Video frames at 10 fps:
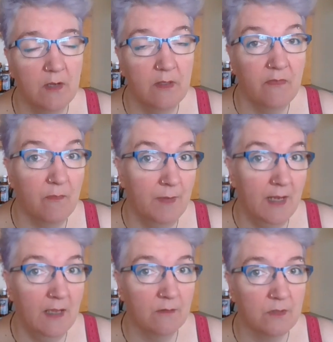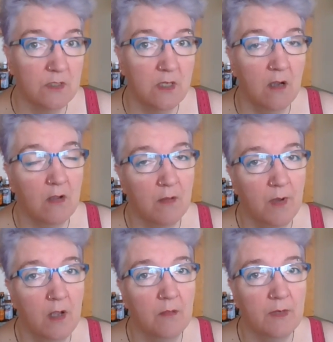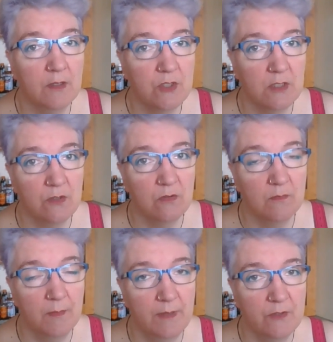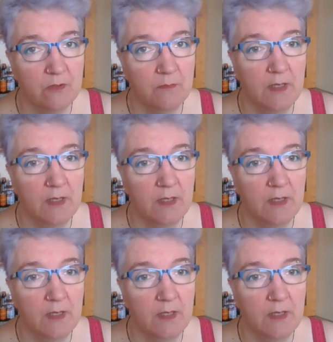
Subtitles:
if I've been out, I'll come home and I'll shut the door in my bedroom,